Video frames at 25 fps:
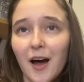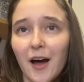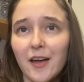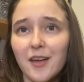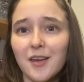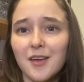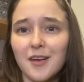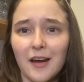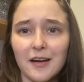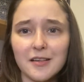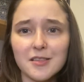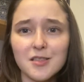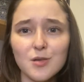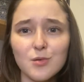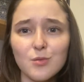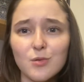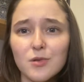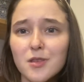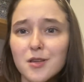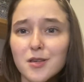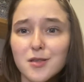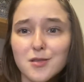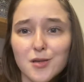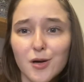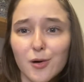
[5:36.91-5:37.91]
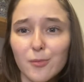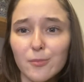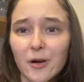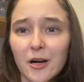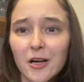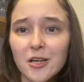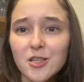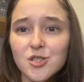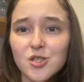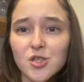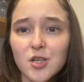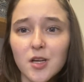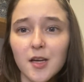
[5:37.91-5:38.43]
I connected with it so
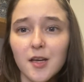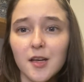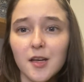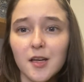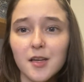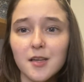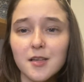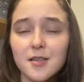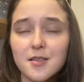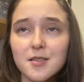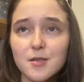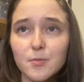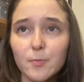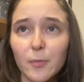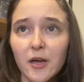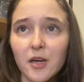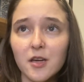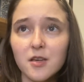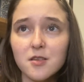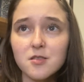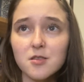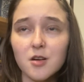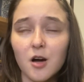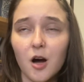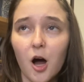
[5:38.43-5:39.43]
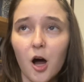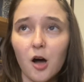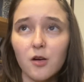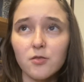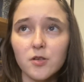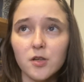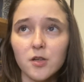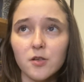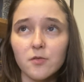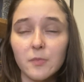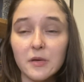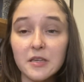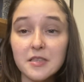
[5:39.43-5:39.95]
much. It is based off
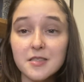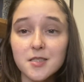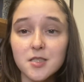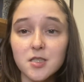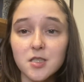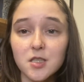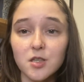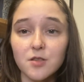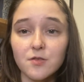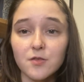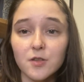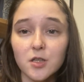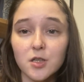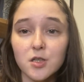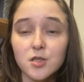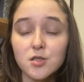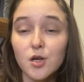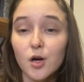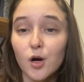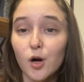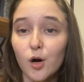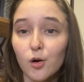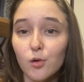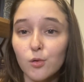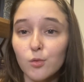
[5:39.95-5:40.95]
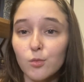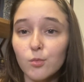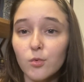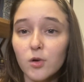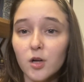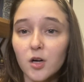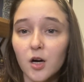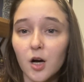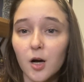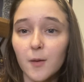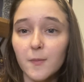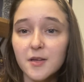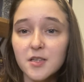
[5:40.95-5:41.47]
of Mason Deaver's own
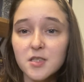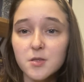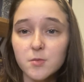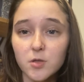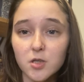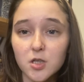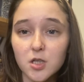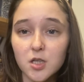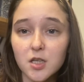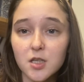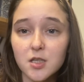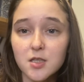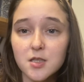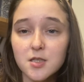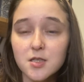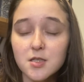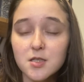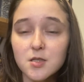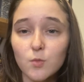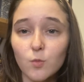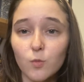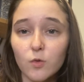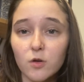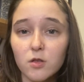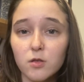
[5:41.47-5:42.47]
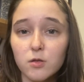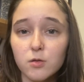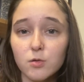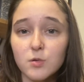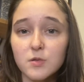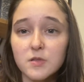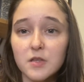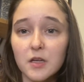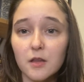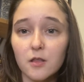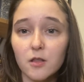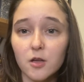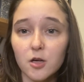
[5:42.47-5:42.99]
experience with
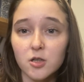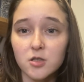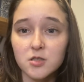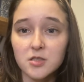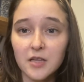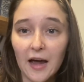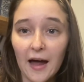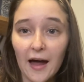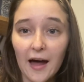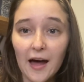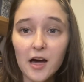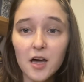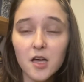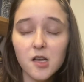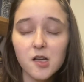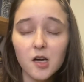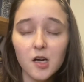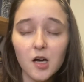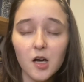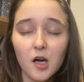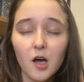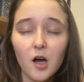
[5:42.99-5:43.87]
losing their dad,